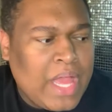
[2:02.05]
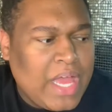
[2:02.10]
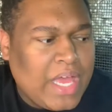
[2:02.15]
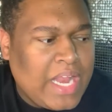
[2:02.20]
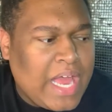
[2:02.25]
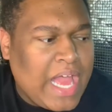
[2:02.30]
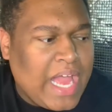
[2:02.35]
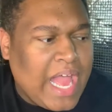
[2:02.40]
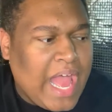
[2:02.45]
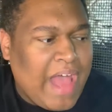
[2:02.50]

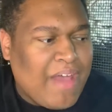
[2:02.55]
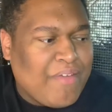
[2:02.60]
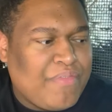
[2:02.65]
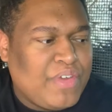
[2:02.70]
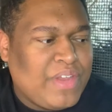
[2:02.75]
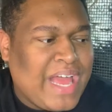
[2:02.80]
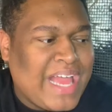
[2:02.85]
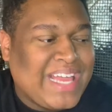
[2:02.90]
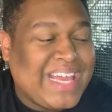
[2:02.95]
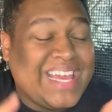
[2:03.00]
Like I
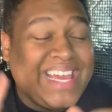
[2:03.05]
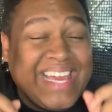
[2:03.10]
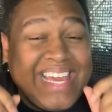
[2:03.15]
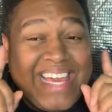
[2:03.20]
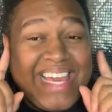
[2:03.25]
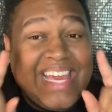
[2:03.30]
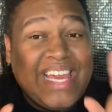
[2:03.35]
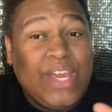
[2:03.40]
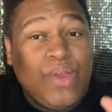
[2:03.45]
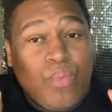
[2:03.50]
like
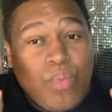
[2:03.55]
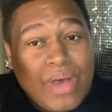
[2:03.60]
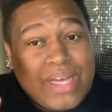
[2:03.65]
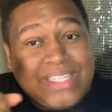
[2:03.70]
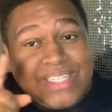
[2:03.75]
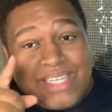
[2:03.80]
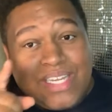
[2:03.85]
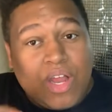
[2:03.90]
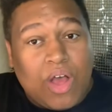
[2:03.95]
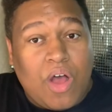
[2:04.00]
he
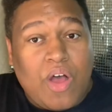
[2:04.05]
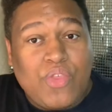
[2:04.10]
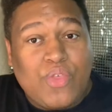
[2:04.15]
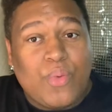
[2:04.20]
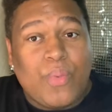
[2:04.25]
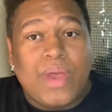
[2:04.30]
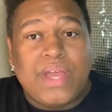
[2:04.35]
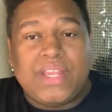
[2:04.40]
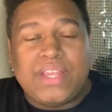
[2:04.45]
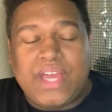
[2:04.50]
wasn't all the
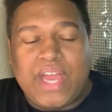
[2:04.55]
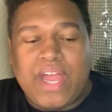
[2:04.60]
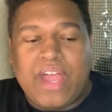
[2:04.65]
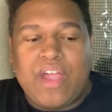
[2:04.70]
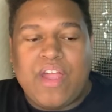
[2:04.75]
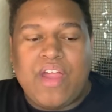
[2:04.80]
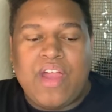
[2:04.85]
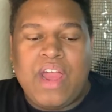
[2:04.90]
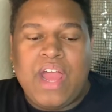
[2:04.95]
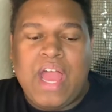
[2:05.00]
way
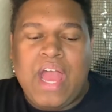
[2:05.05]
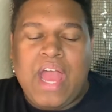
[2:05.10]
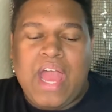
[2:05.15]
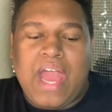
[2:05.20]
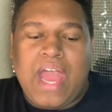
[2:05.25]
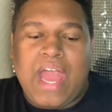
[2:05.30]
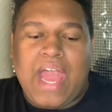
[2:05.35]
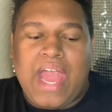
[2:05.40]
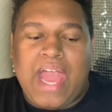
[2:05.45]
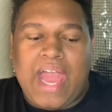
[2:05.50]
there
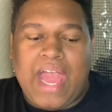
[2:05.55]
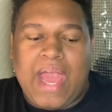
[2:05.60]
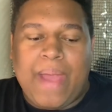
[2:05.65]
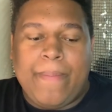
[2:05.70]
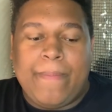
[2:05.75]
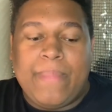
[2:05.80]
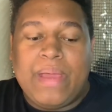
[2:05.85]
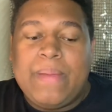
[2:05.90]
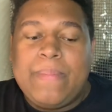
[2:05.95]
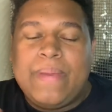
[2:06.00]

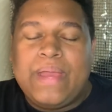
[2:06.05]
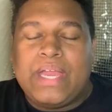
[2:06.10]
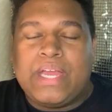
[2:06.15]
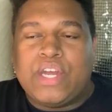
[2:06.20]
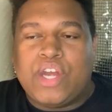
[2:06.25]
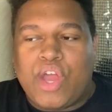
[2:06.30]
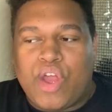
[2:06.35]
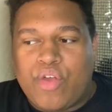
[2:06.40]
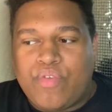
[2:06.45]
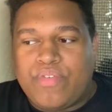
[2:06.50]
and me being
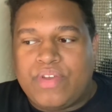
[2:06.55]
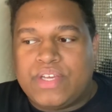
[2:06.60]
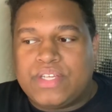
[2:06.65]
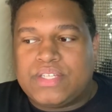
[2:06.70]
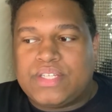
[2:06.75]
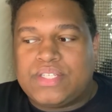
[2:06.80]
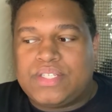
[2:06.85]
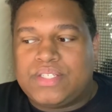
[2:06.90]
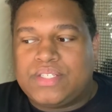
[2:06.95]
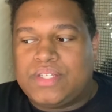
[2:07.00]

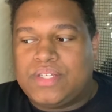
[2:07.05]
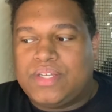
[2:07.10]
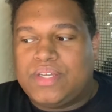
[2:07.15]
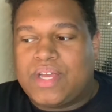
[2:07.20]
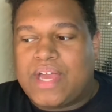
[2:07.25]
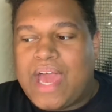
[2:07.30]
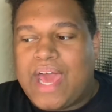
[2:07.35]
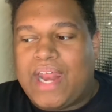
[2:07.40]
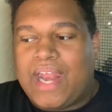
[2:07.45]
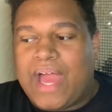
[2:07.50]
nervous
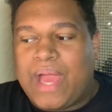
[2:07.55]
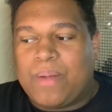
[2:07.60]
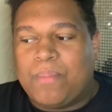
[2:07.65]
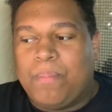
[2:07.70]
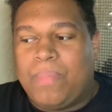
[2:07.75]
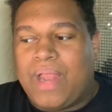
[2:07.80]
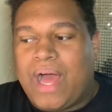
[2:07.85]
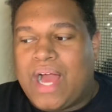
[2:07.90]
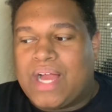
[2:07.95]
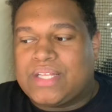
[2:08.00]
kind of like
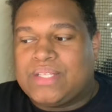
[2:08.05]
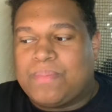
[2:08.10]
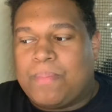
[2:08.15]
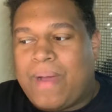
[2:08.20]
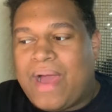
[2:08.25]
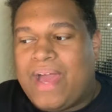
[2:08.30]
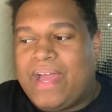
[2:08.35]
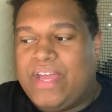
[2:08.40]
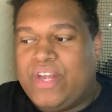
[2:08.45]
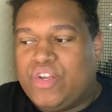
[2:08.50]
blocked
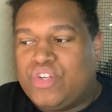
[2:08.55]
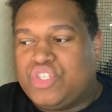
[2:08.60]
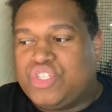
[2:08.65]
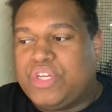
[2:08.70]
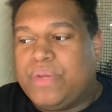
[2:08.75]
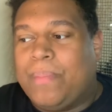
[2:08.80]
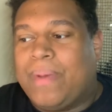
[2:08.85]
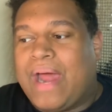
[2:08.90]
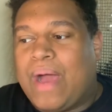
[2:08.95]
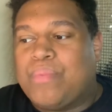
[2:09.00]
my energy,
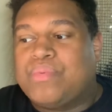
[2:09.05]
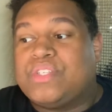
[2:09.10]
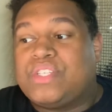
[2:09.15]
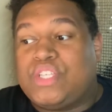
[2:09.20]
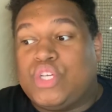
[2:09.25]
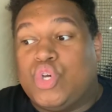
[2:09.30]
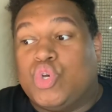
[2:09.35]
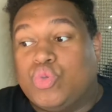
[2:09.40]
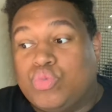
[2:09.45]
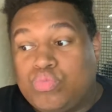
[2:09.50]
but I was
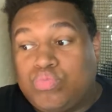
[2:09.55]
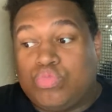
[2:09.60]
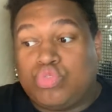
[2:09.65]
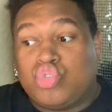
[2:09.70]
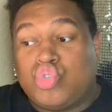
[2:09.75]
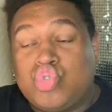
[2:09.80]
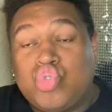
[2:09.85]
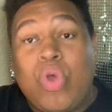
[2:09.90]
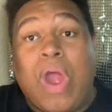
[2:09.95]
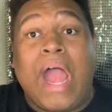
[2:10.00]
still
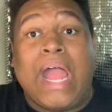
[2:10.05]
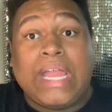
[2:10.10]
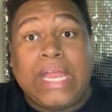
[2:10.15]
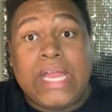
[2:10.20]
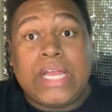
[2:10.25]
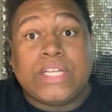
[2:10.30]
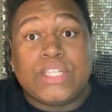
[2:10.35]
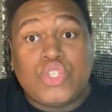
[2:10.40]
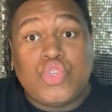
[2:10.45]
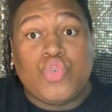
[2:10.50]

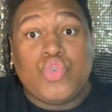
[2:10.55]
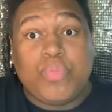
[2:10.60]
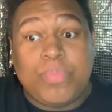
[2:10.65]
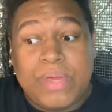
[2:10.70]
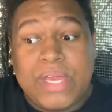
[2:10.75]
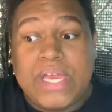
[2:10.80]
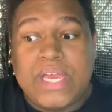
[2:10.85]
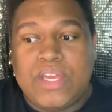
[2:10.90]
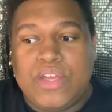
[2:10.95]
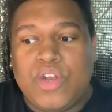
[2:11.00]
trying to be,
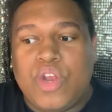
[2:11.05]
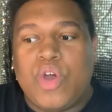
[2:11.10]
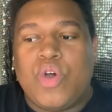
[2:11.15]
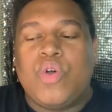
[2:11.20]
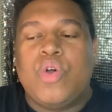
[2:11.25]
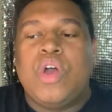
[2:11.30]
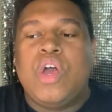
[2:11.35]
you know,